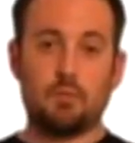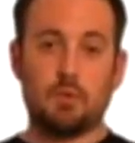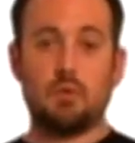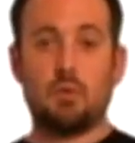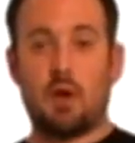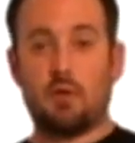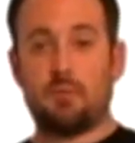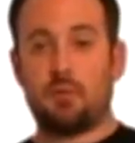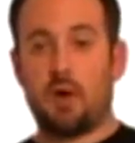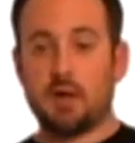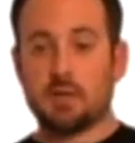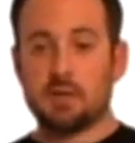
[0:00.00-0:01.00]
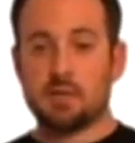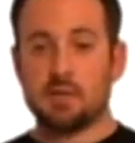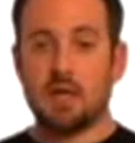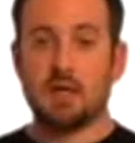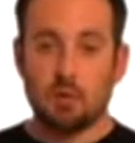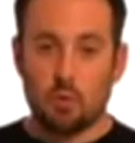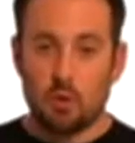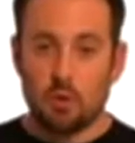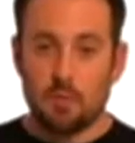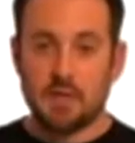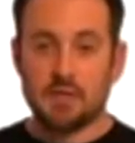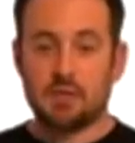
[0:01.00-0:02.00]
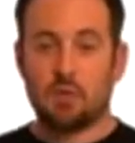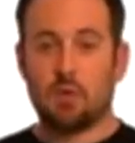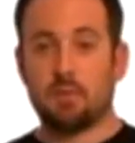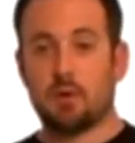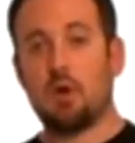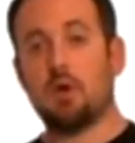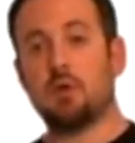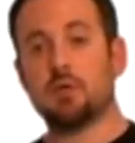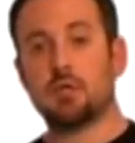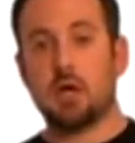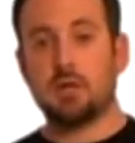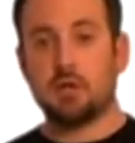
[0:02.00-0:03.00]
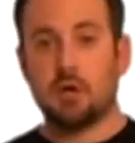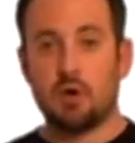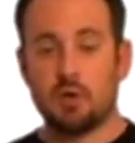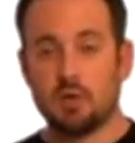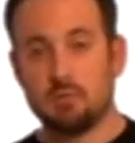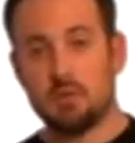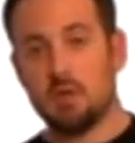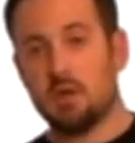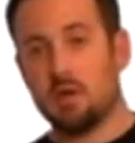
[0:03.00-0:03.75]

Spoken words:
new health product is taking the world by storm, call John Doe and